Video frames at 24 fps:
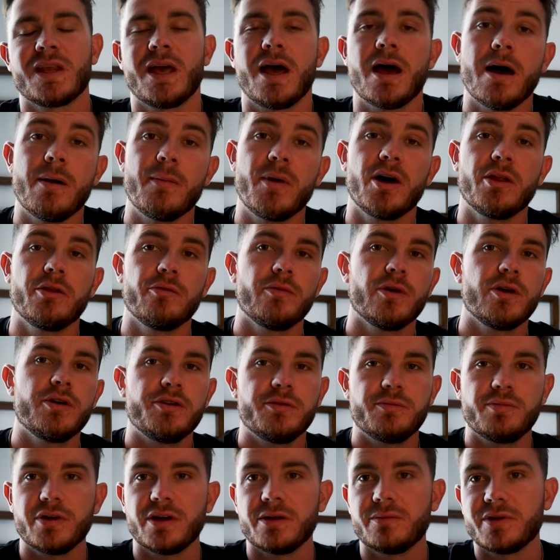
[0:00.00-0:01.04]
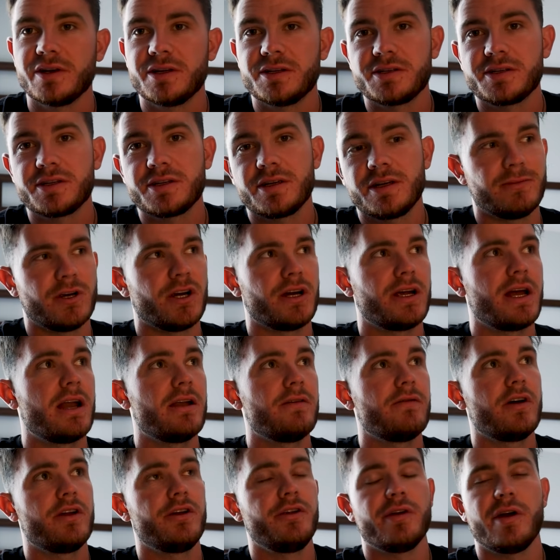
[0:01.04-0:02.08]
Um, on the road, you pretty much are
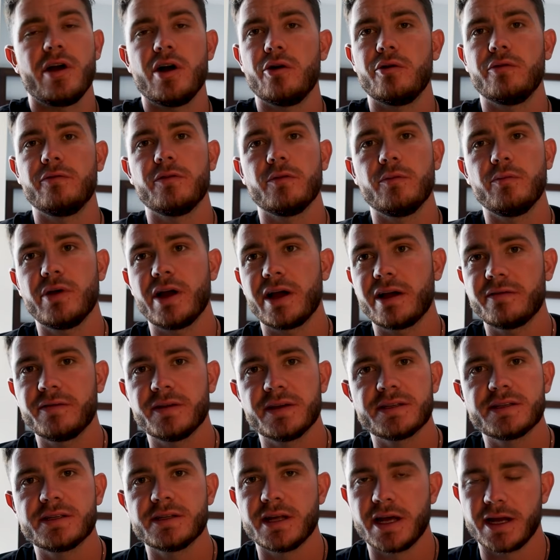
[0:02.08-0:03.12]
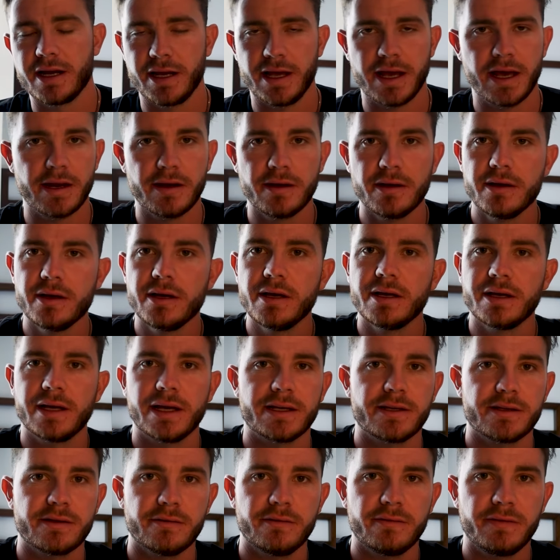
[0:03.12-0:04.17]
kind of on your own for breakfast and then again,
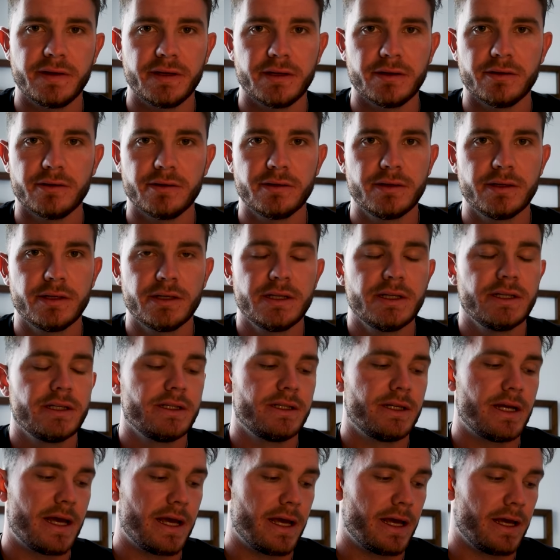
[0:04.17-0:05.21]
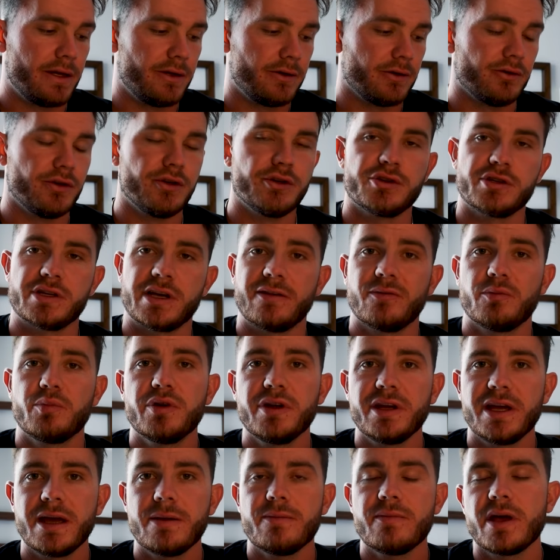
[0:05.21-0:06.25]
get to the field, and you'll usually have a
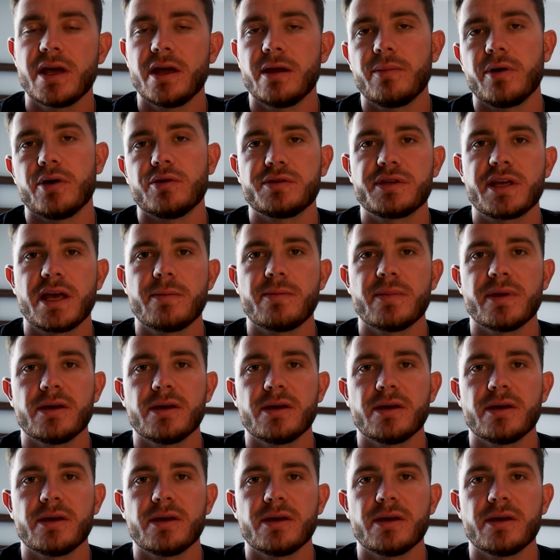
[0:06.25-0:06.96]
pregame and a postgame